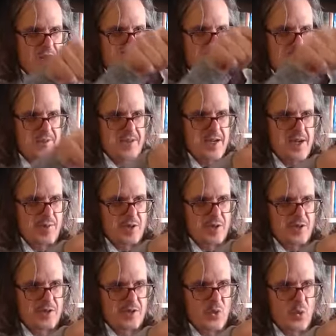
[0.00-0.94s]
This camera
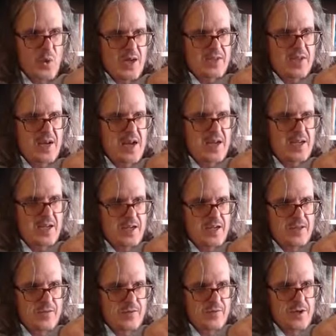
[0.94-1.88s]
goes to Wes
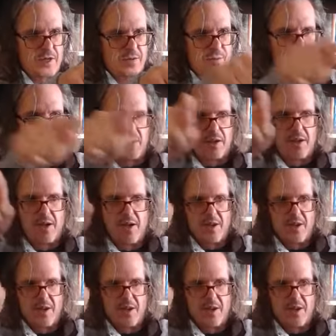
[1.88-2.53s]
Hagen, Facebook.